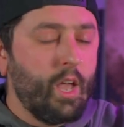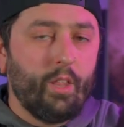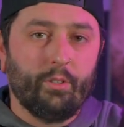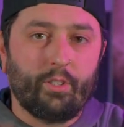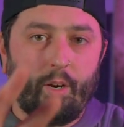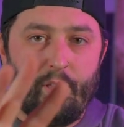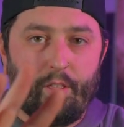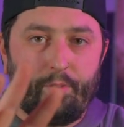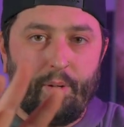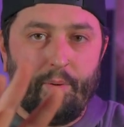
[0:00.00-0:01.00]
Those are going to be
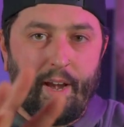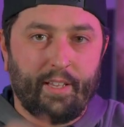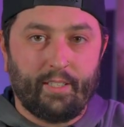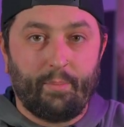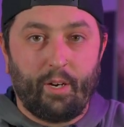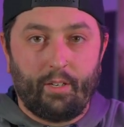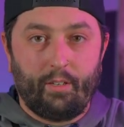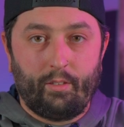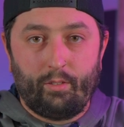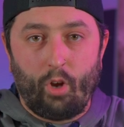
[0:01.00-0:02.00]
the three ratings that I'm going to
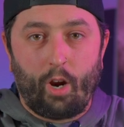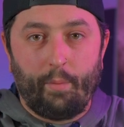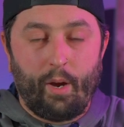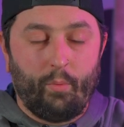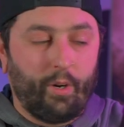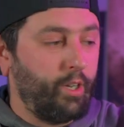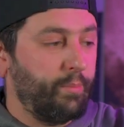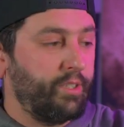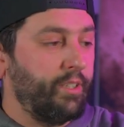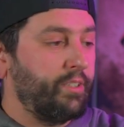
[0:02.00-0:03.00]
talk about when it
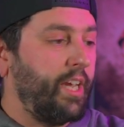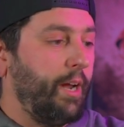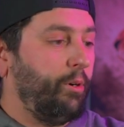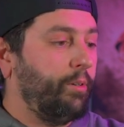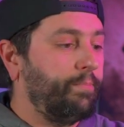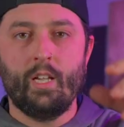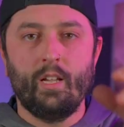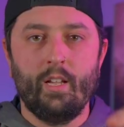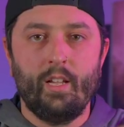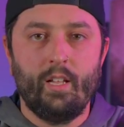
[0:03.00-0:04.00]
comes to this camera.
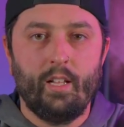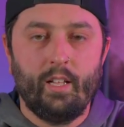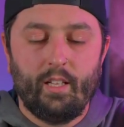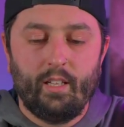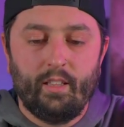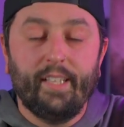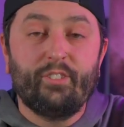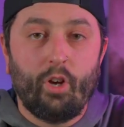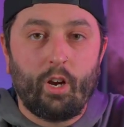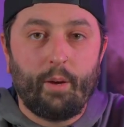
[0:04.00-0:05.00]

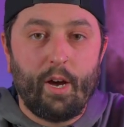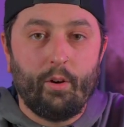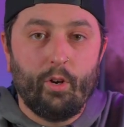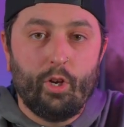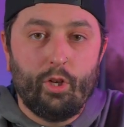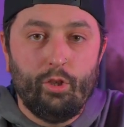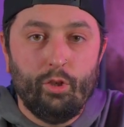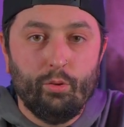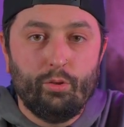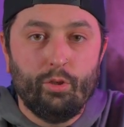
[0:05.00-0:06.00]
Let's talk about
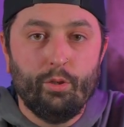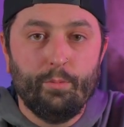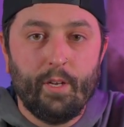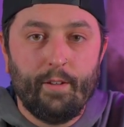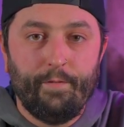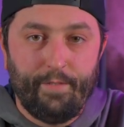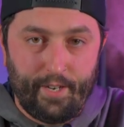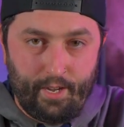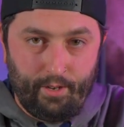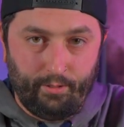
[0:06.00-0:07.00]
YouTube
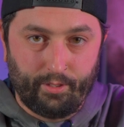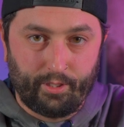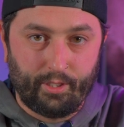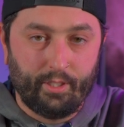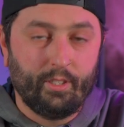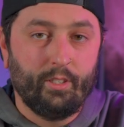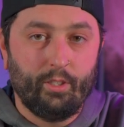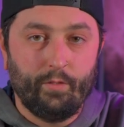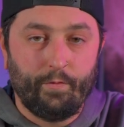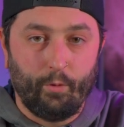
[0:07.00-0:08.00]
videos
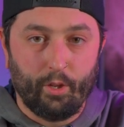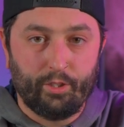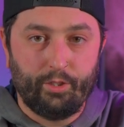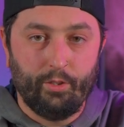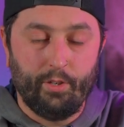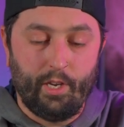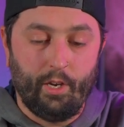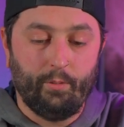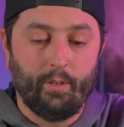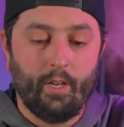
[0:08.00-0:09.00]
for the studio.